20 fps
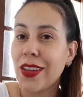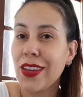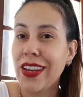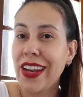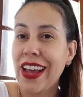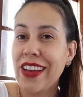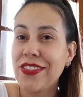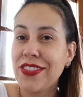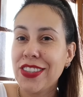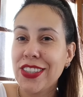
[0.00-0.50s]
Good
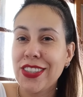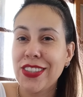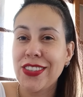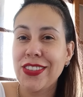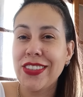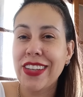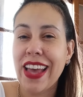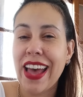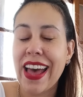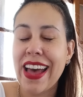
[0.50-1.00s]

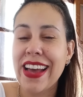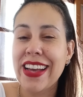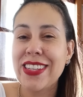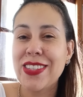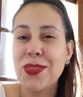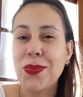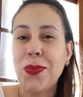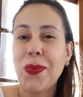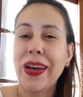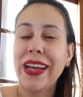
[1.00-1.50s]
afternoon,
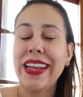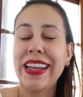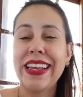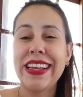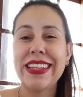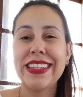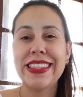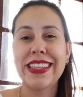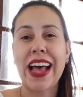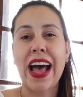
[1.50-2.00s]
guys. What
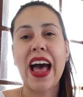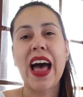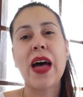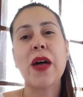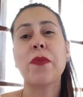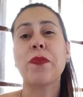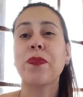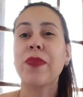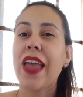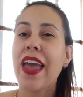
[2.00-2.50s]
is up?